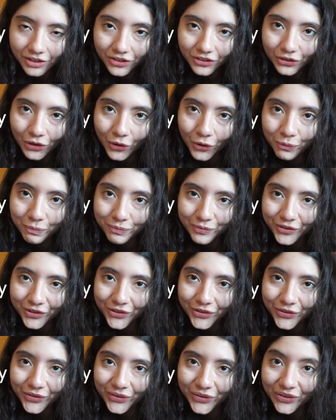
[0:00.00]
Just hope
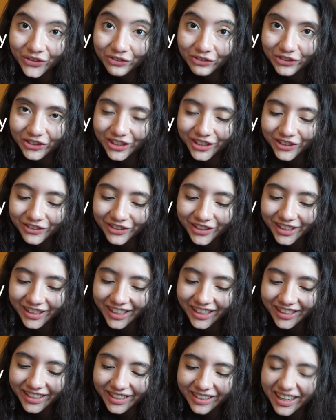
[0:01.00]
you really, really
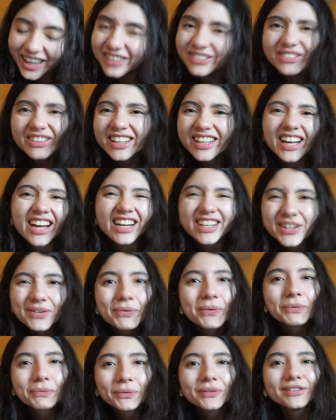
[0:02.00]
like it. I don't think
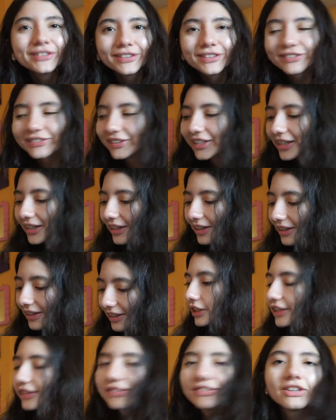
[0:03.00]
anyone would dislike
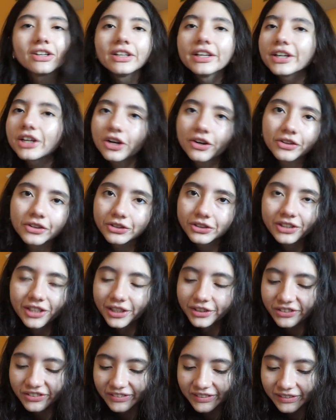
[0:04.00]
it. It's not like other
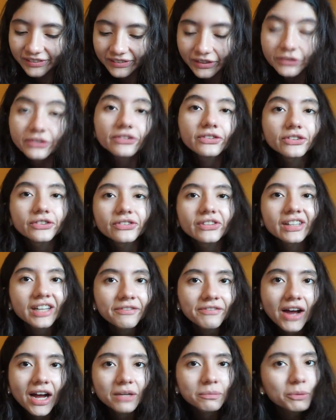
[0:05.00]
THC seltzers that I've
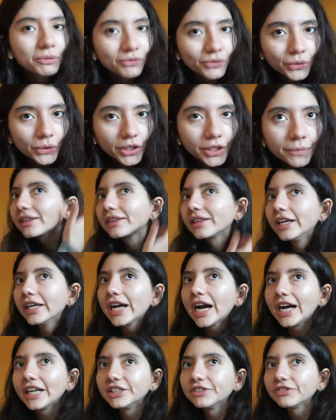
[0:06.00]
had before. They
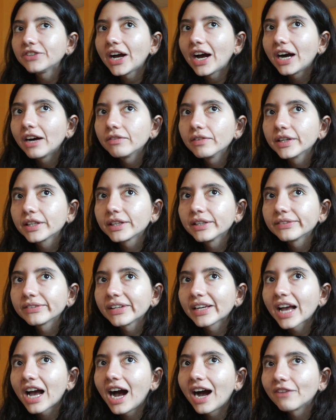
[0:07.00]
kind of have like this
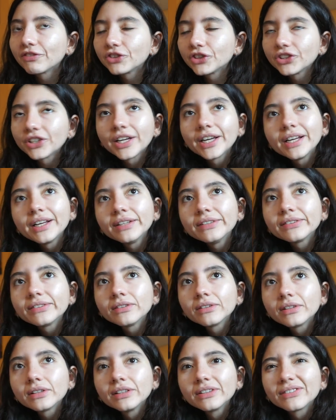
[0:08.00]
like aftertaste.
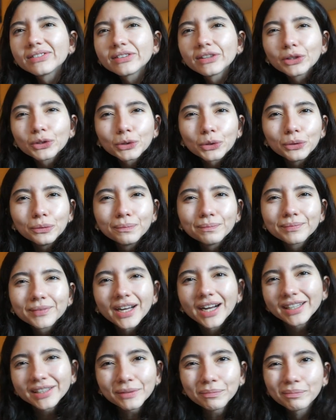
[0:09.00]
It's a little
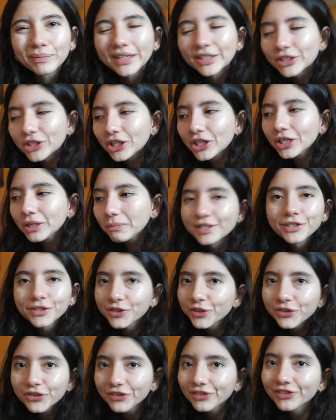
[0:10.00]
kind of bitter. This
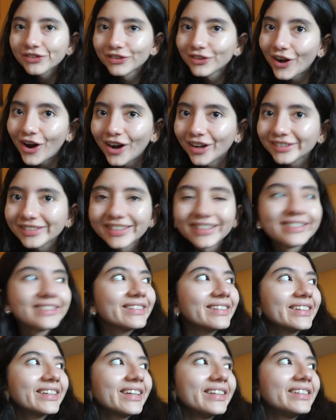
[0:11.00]
just does not
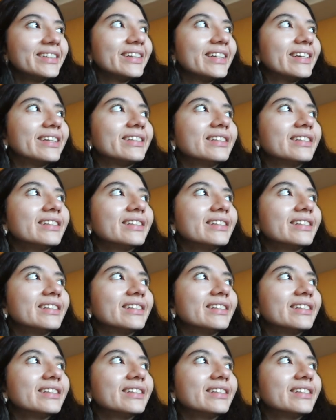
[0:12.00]
taste like anything.